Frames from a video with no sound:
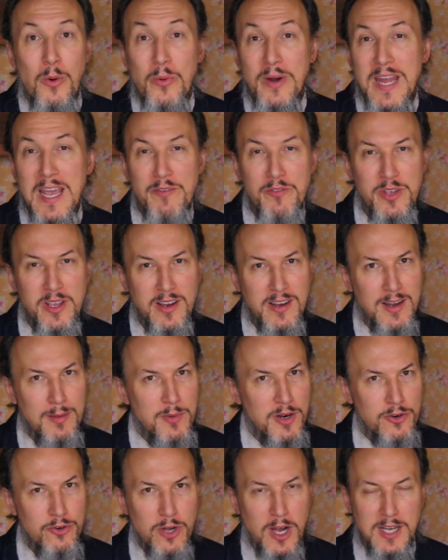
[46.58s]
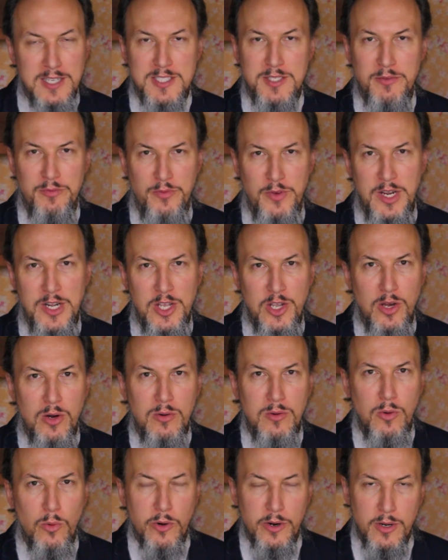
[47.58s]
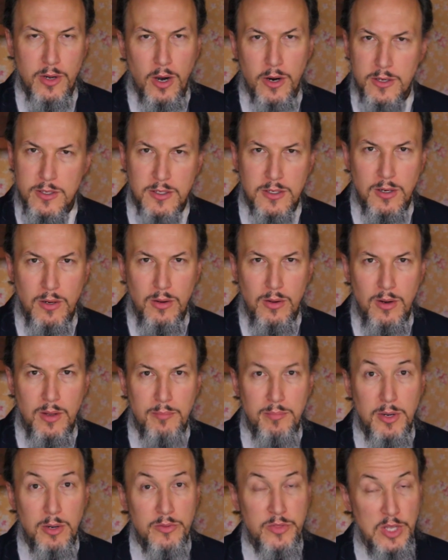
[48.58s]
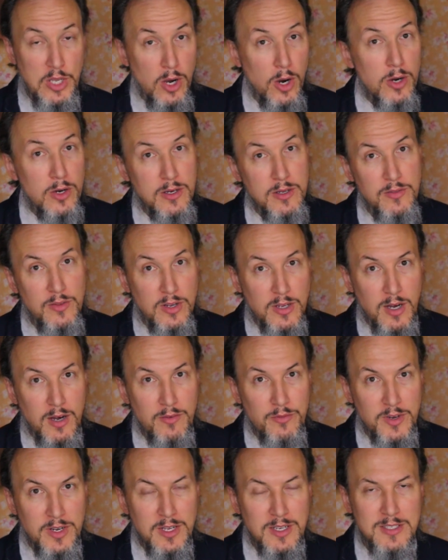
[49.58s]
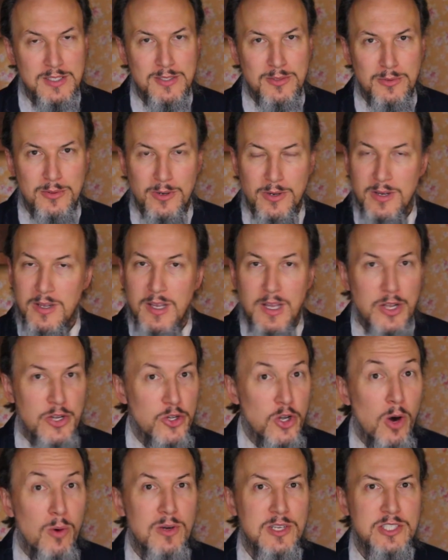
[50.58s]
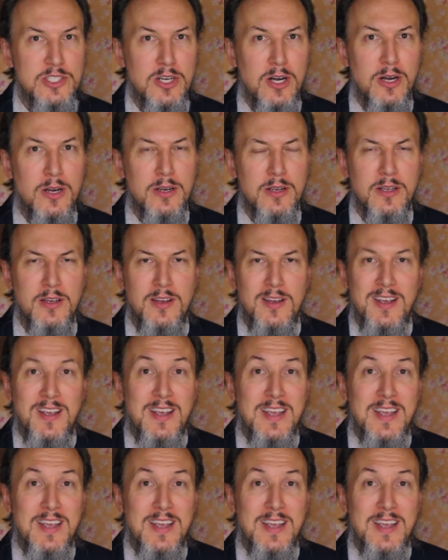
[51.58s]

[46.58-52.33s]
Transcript: Whenever you come across a video or an article about the Ark of the Covenant or Noah's Ark,